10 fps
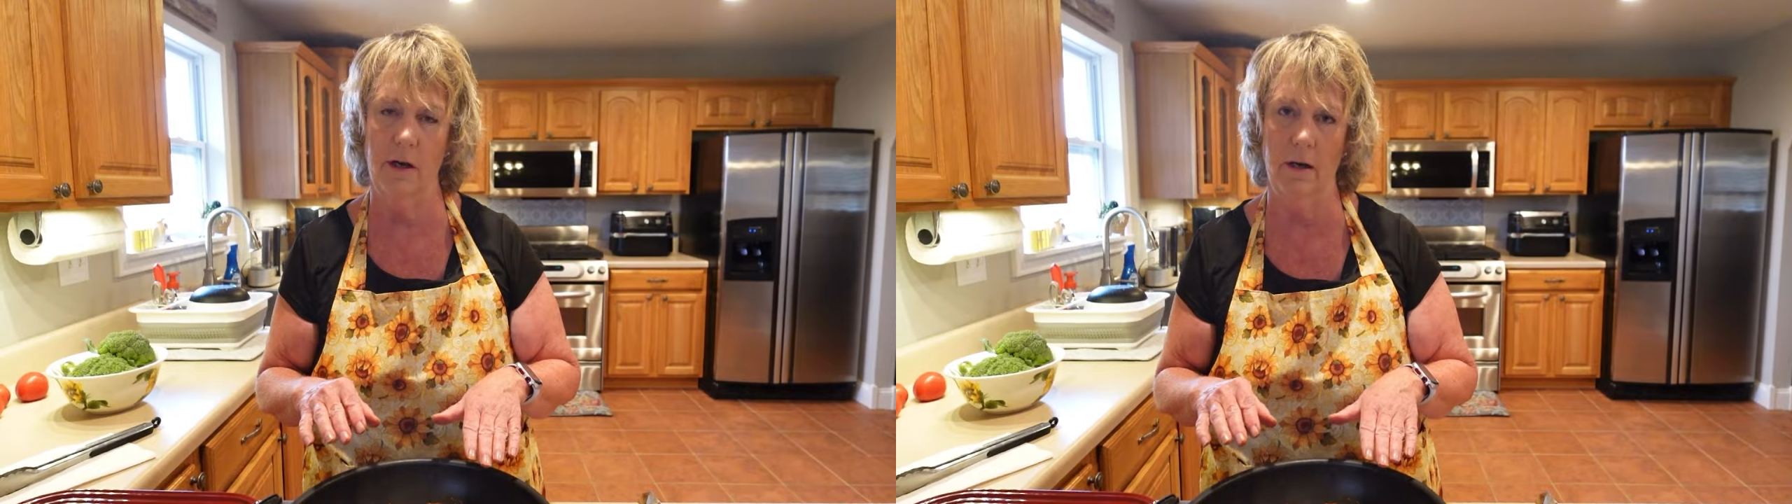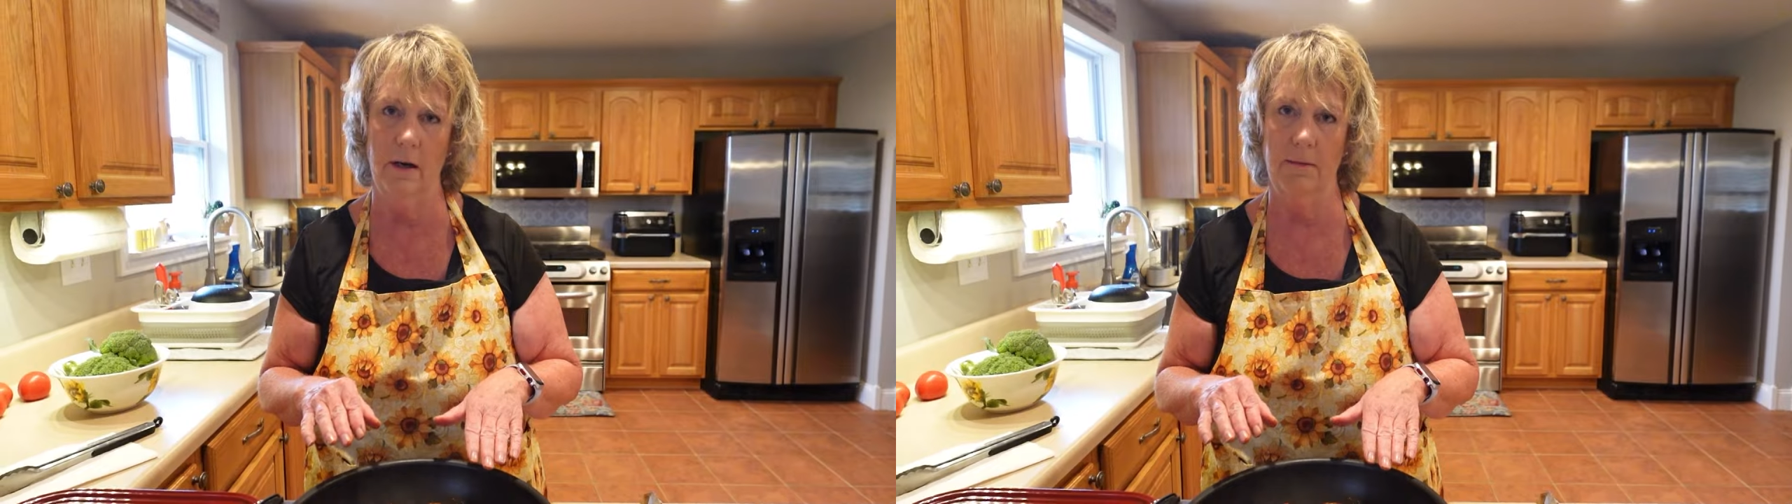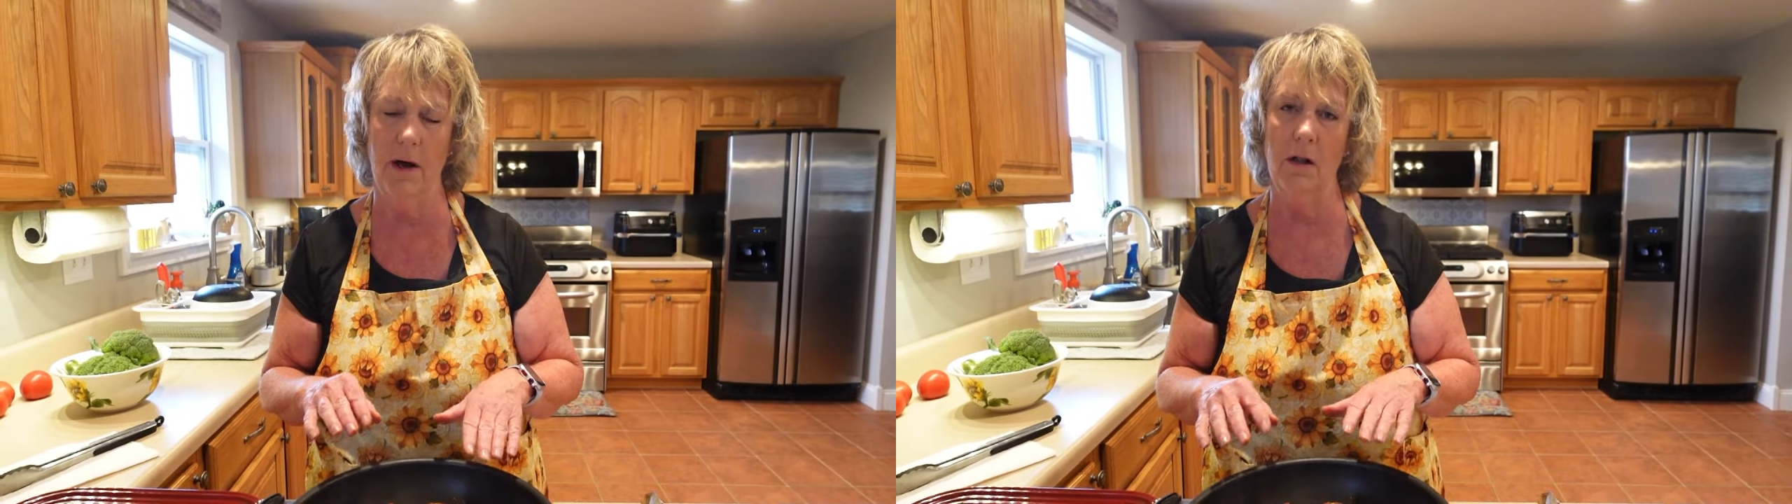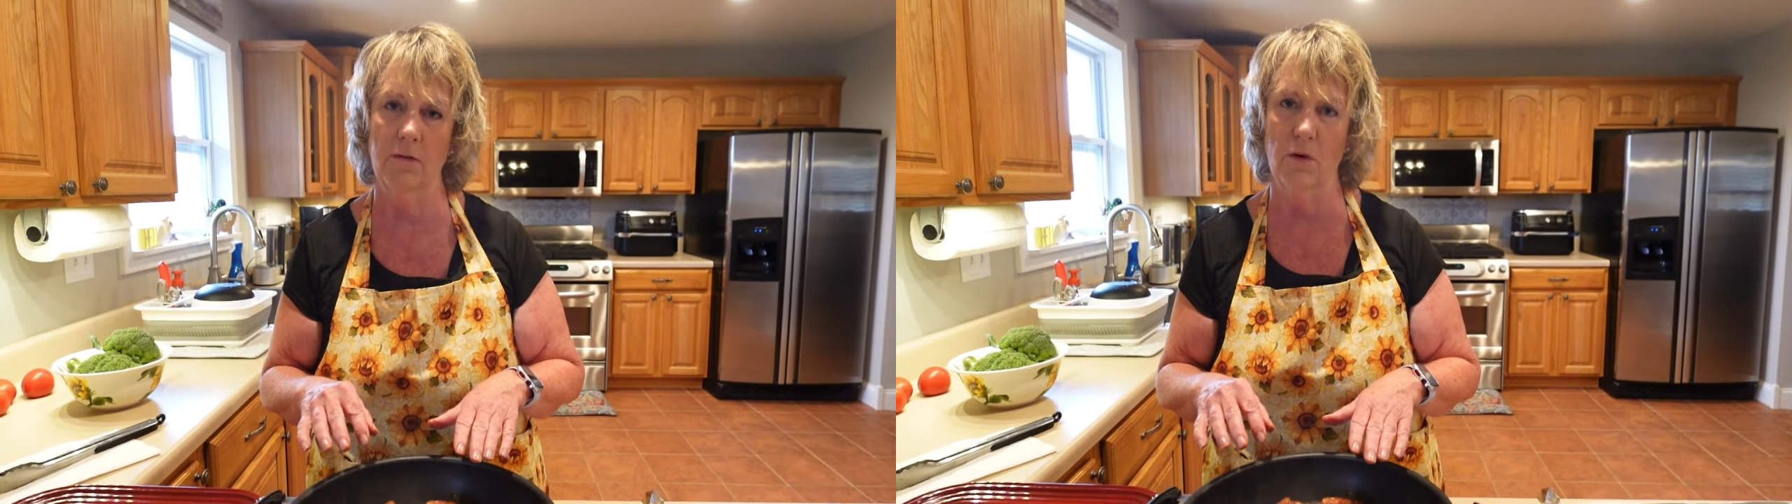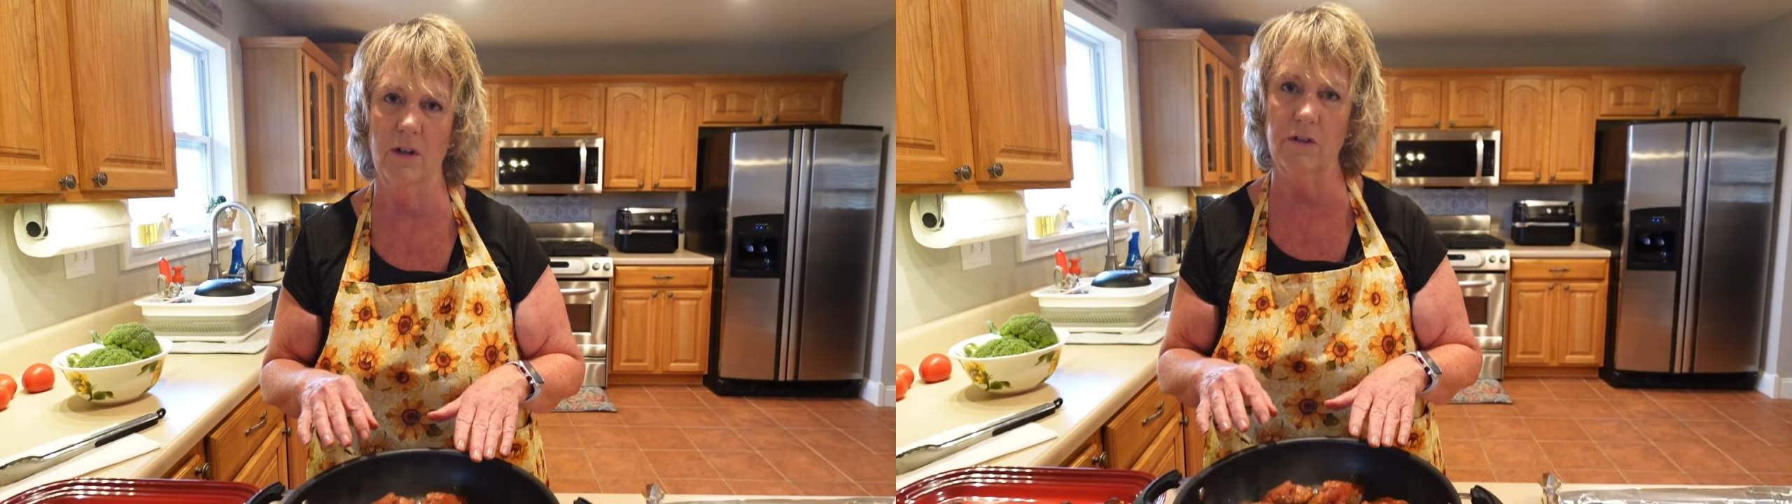
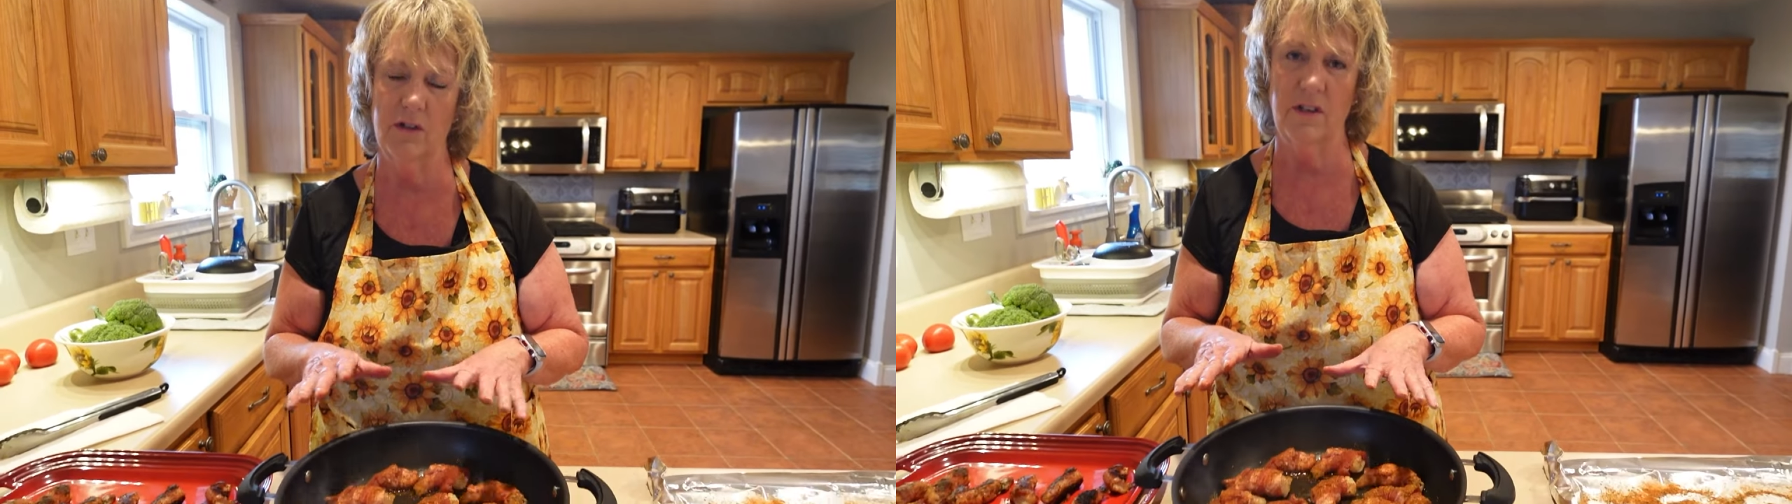olive oil just